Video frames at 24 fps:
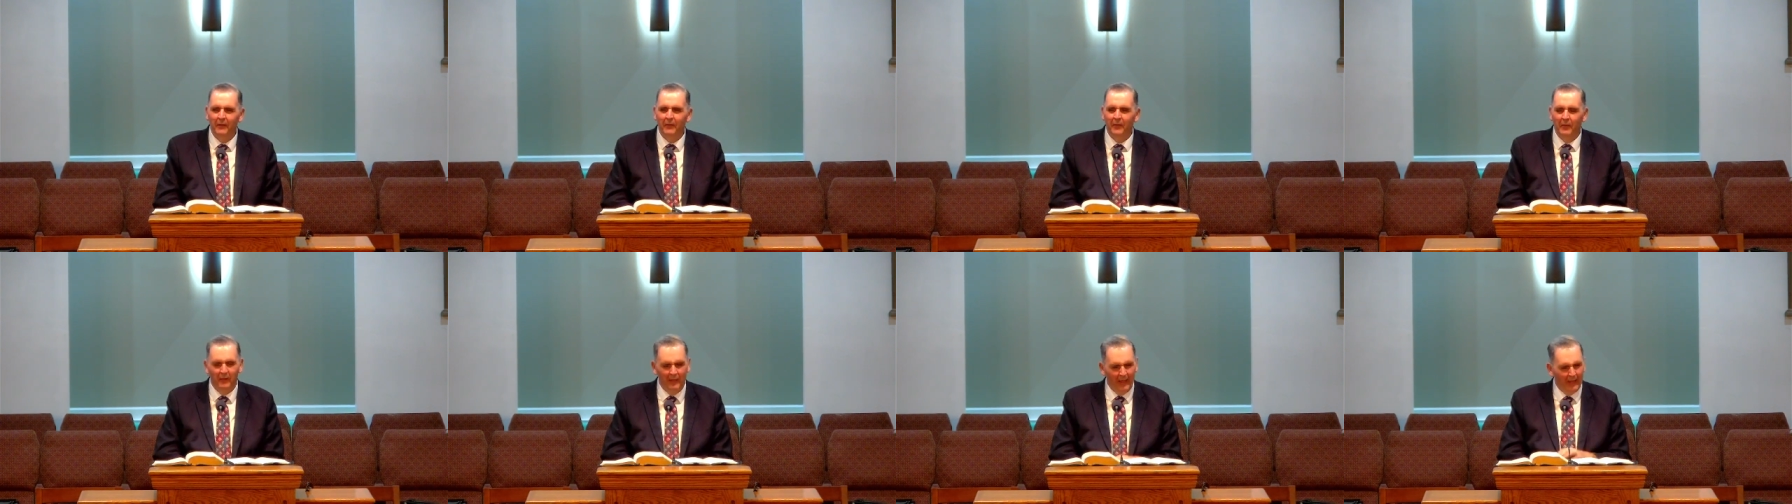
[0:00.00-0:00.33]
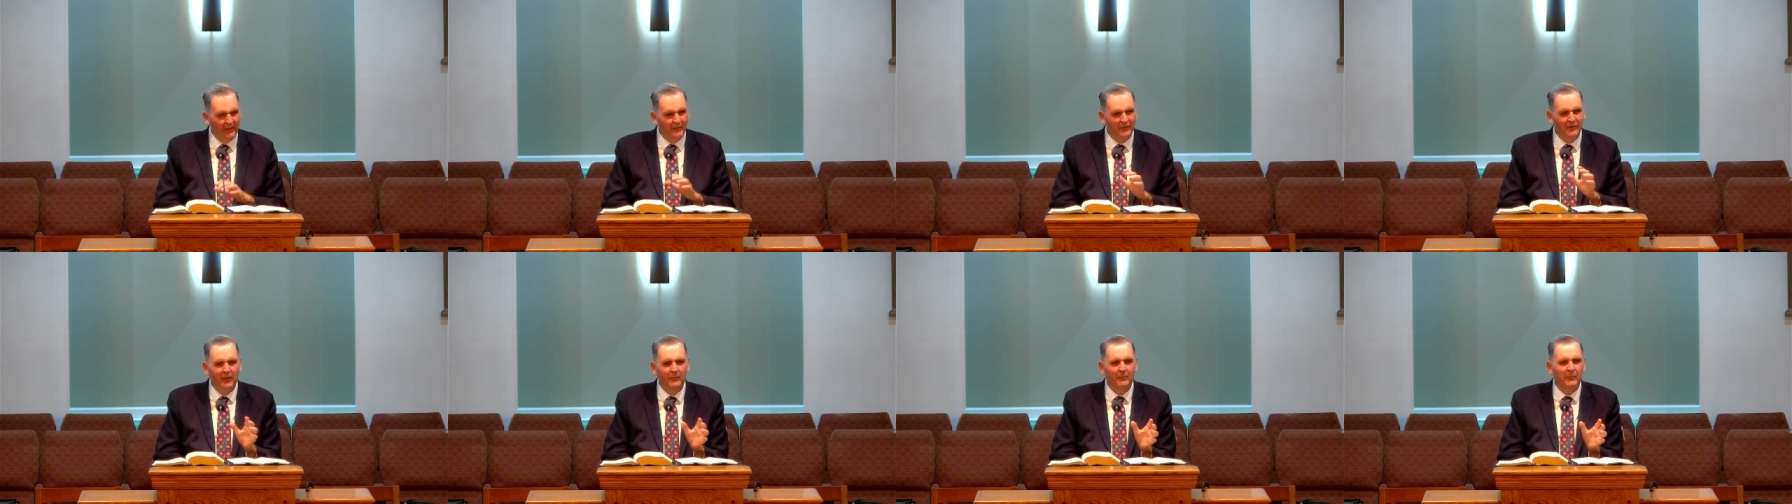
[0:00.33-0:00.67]
like I
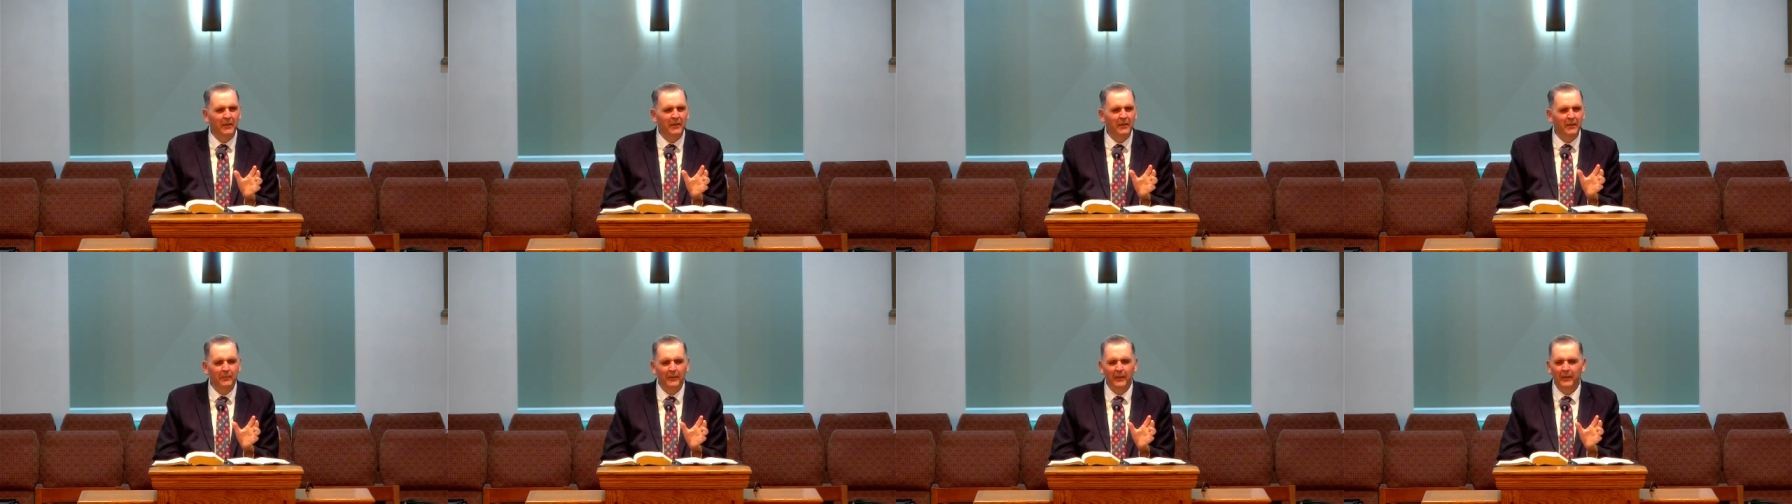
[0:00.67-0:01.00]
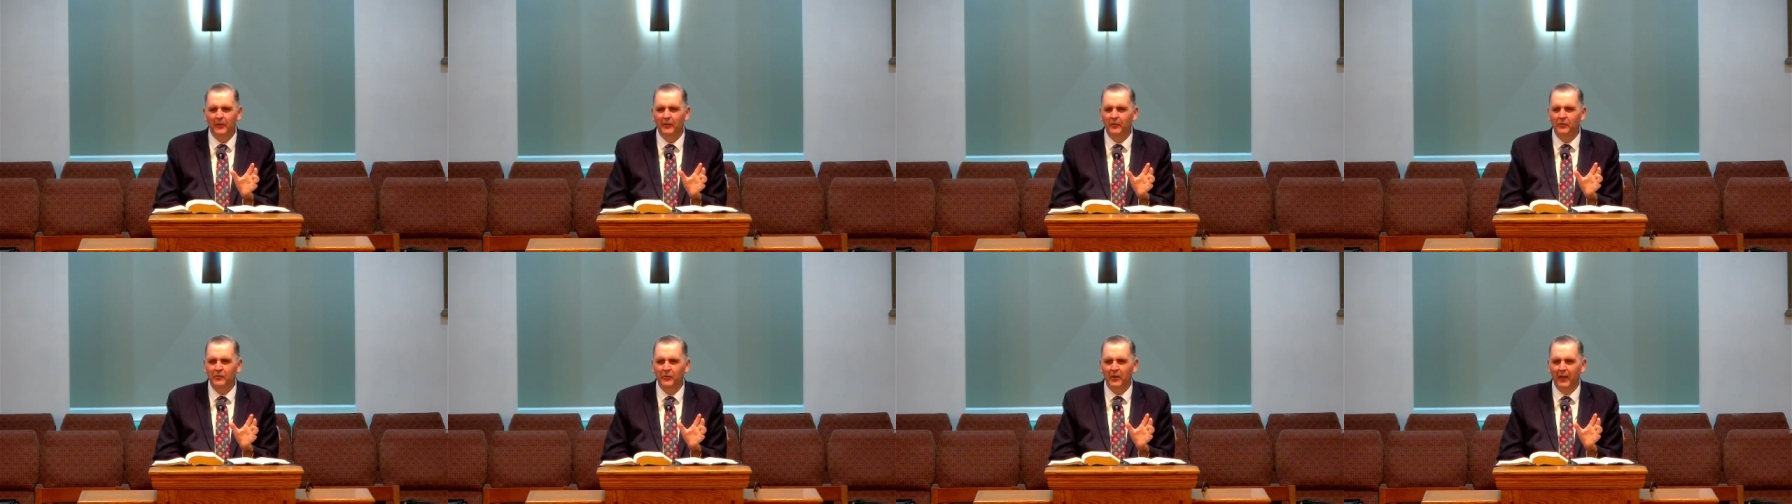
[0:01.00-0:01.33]
said, peanut butter
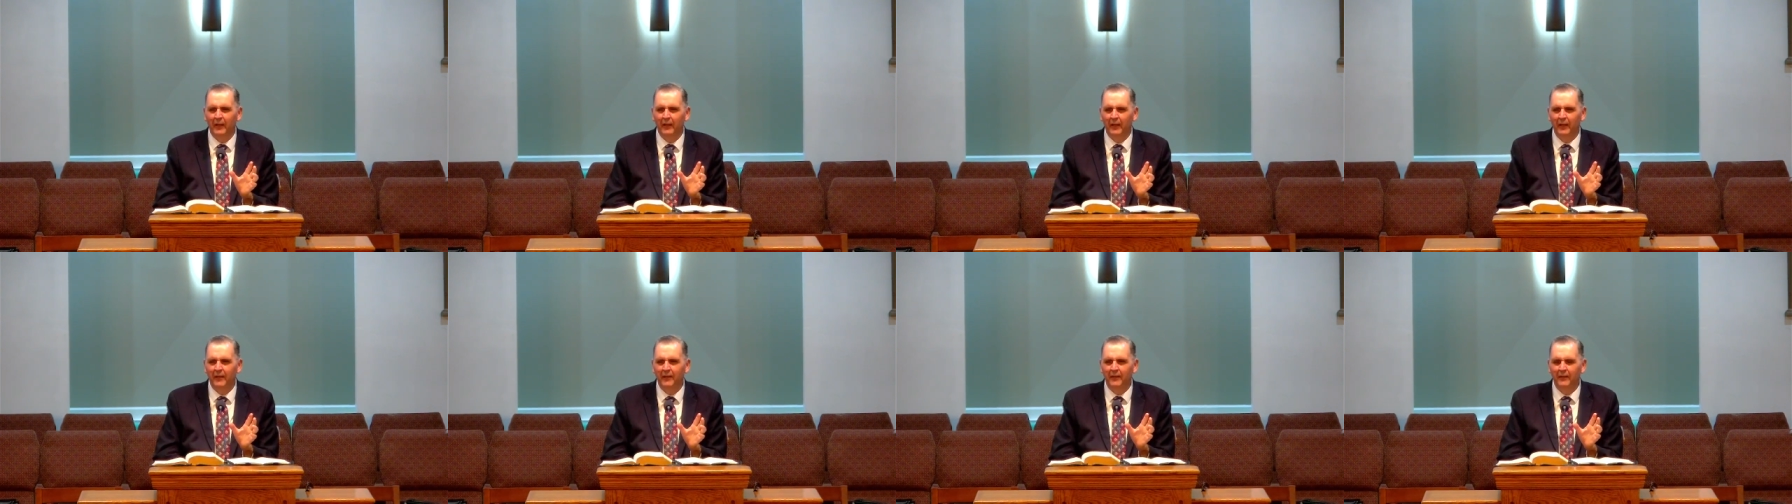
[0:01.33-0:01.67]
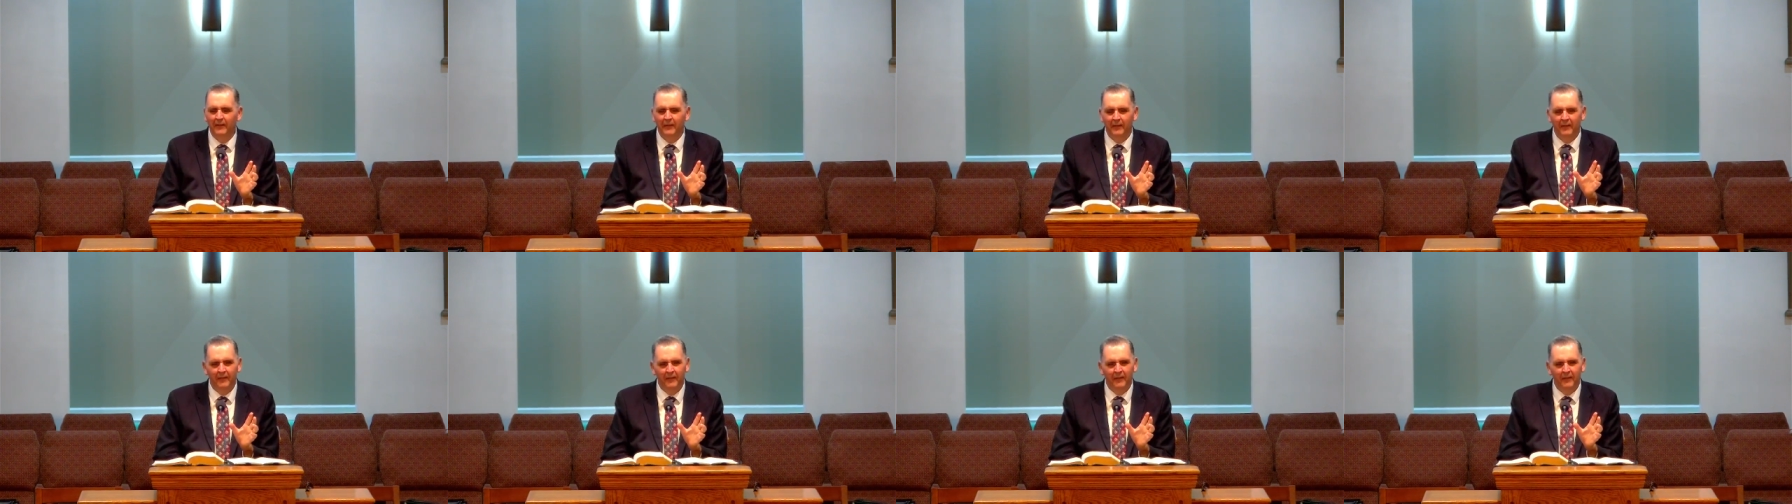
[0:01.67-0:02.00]
and jelly,
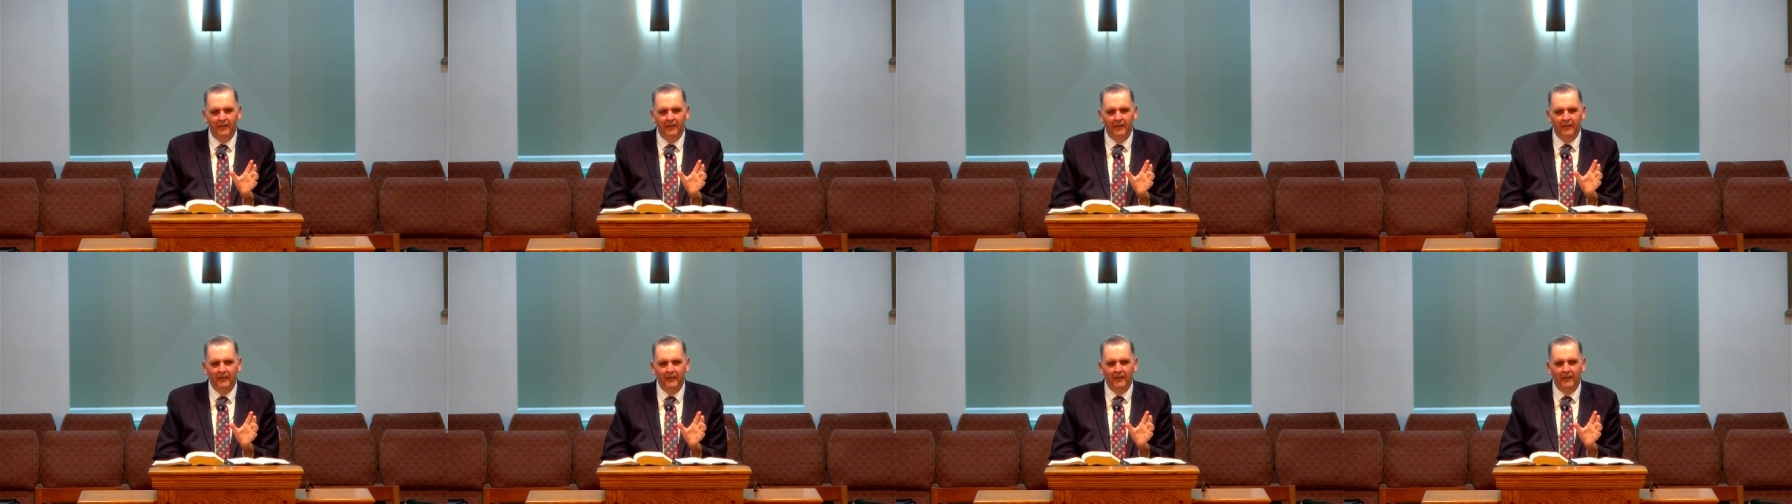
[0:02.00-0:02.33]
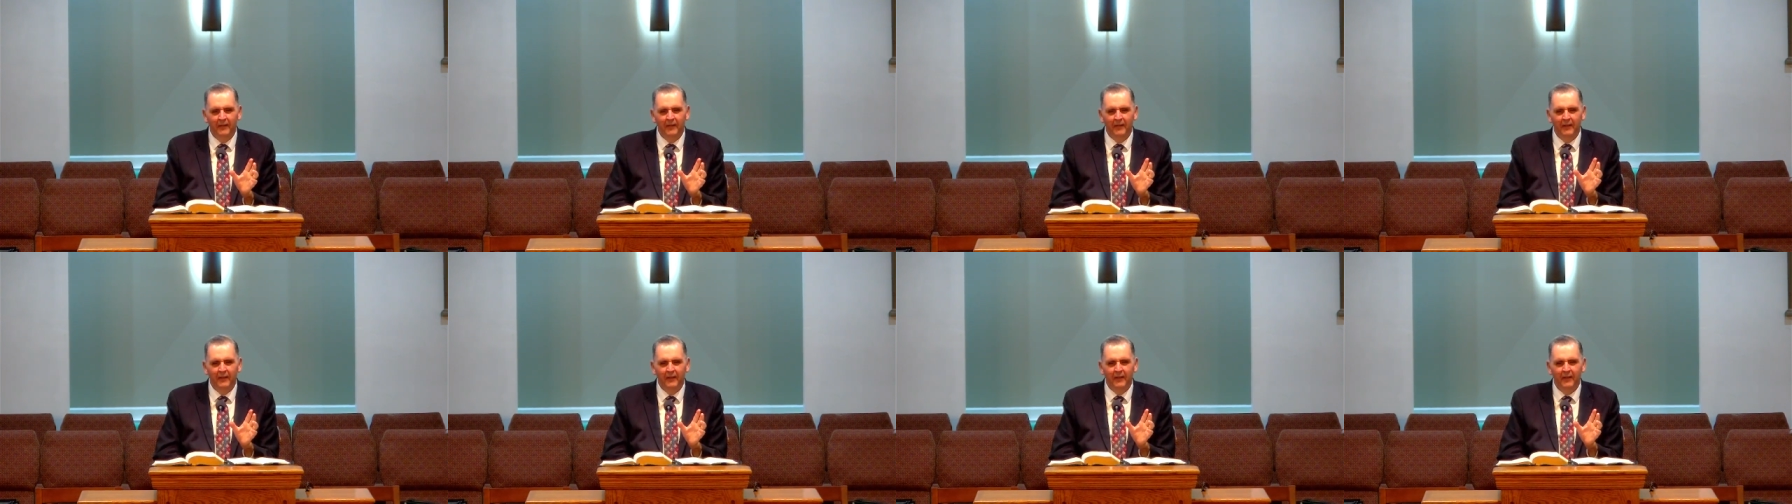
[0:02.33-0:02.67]

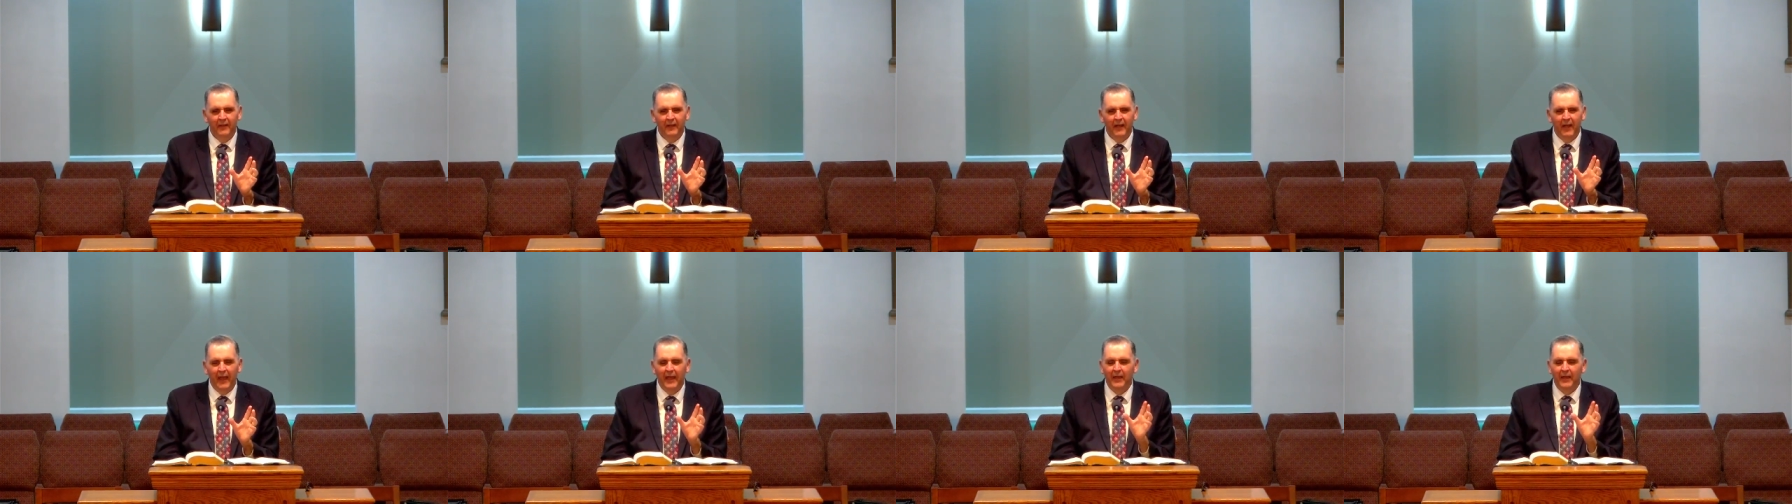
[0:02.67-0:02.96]
a